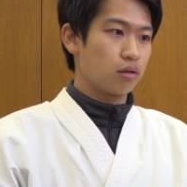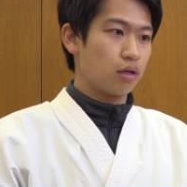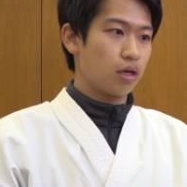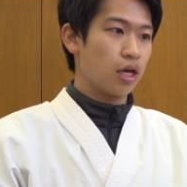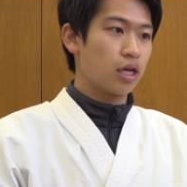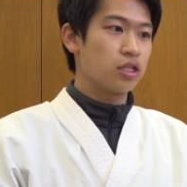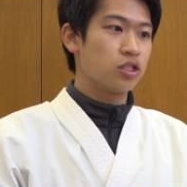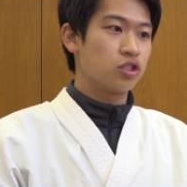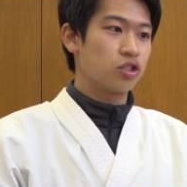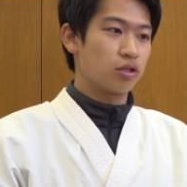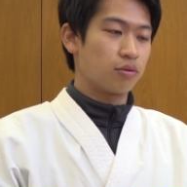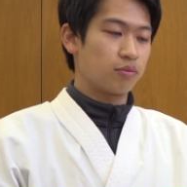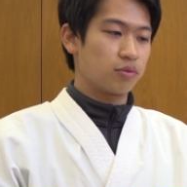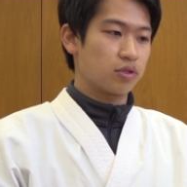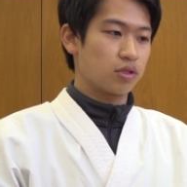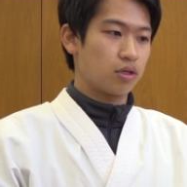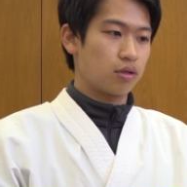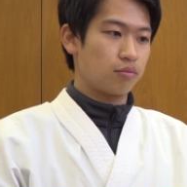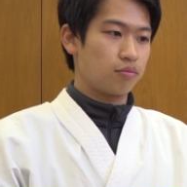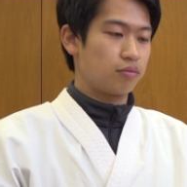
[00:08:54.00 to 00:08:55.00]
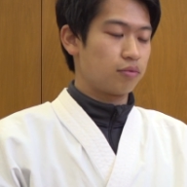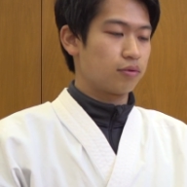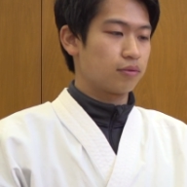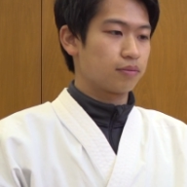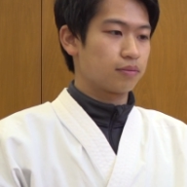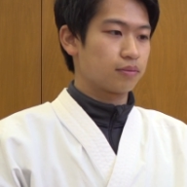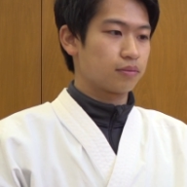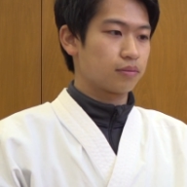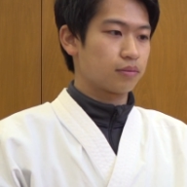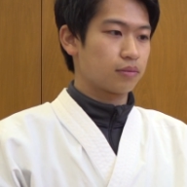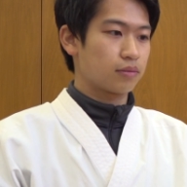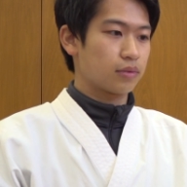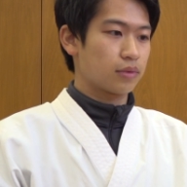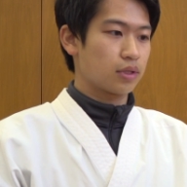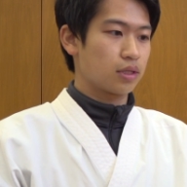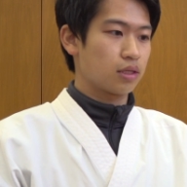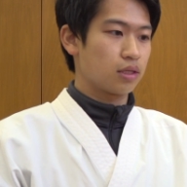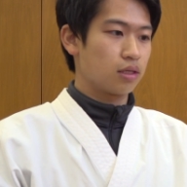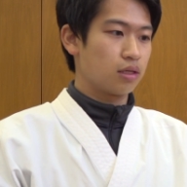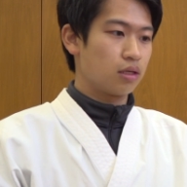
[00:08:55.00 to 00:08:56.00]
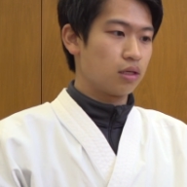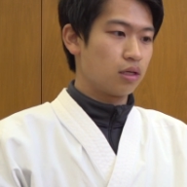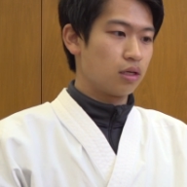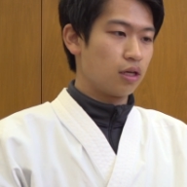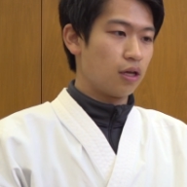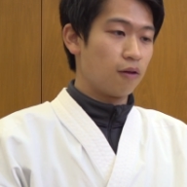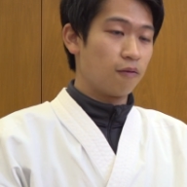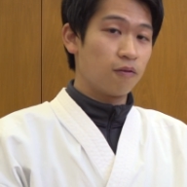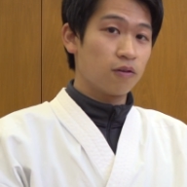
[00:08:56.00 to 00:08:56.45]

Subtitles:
and jumps up. If